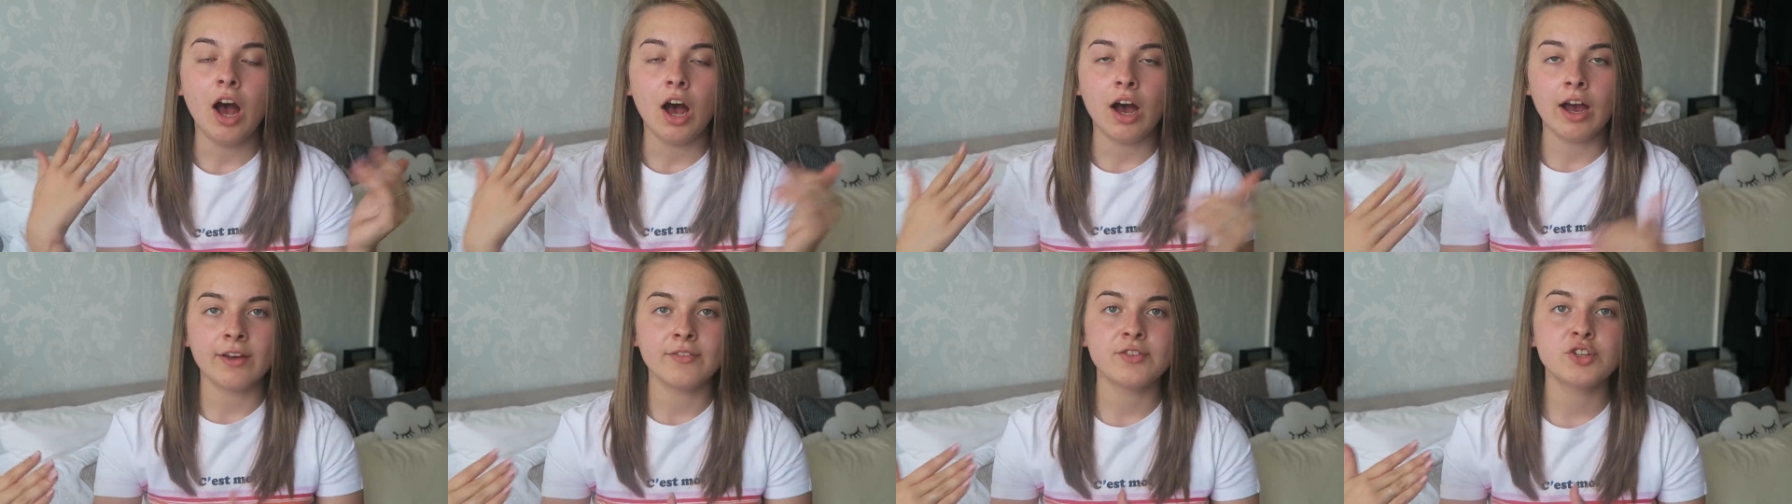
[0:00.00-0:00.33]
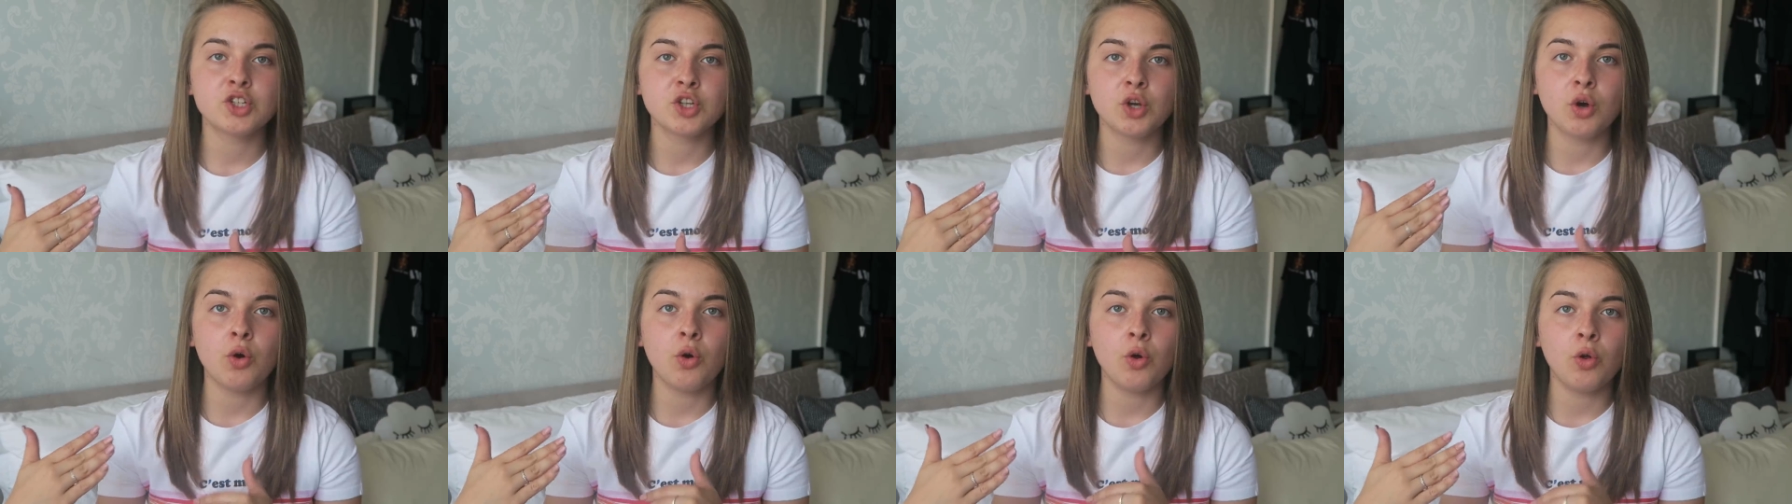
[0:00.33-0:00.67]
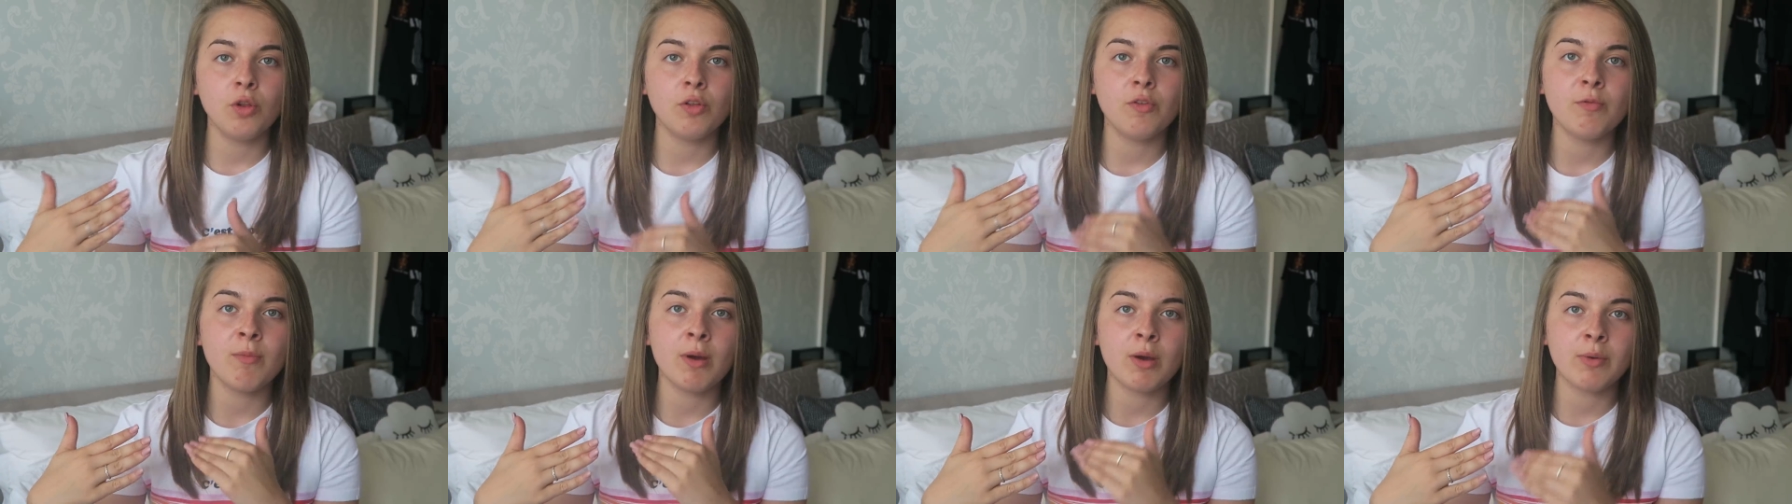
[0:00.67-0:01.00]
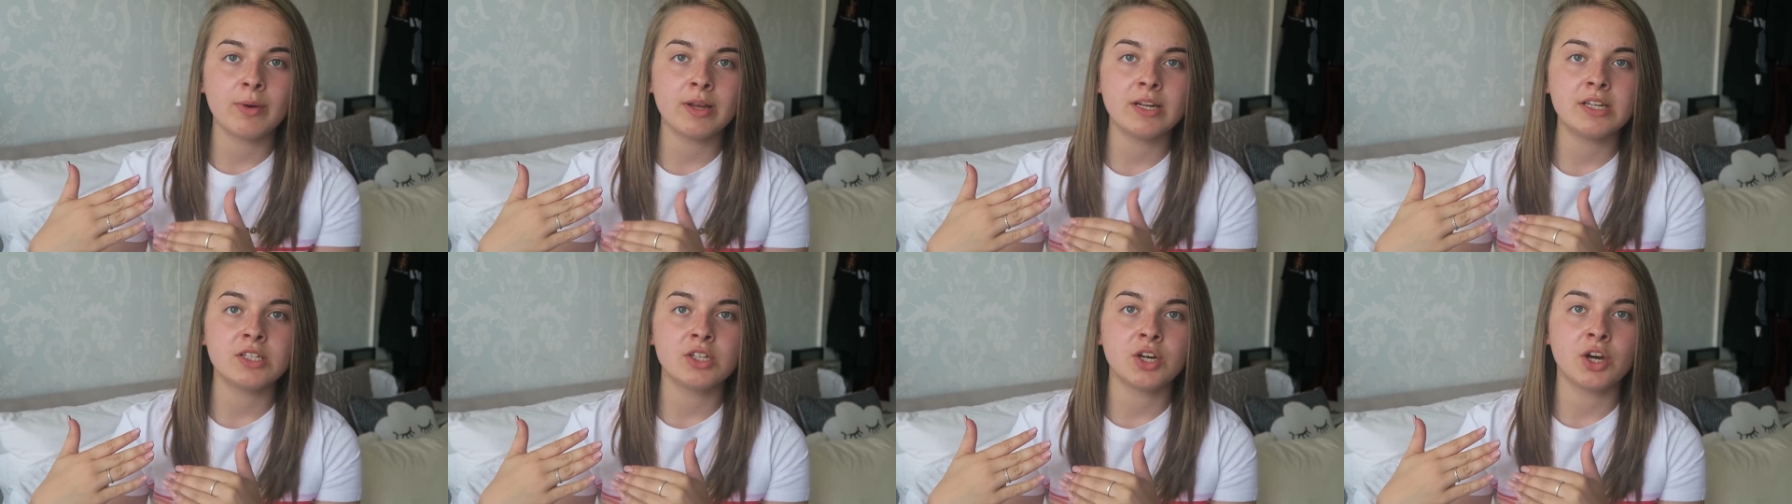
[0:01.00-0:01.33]
I've shut all of my
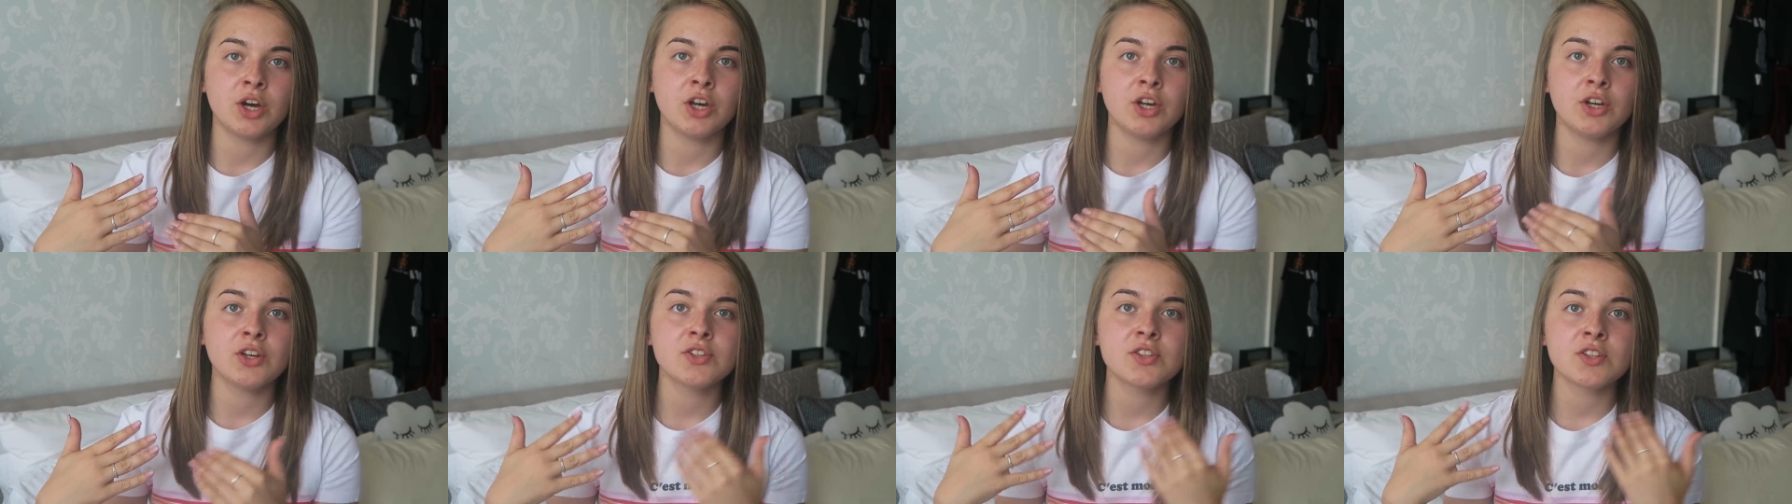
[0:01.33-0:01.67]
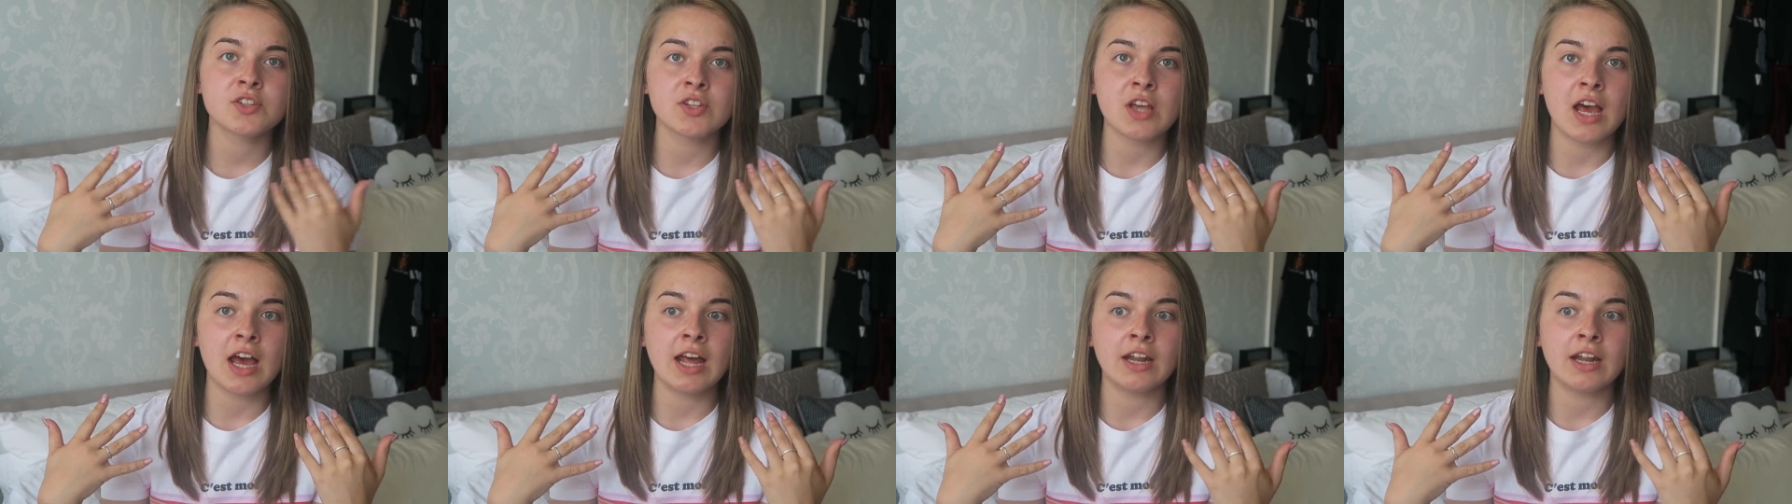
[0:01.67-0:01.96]
windows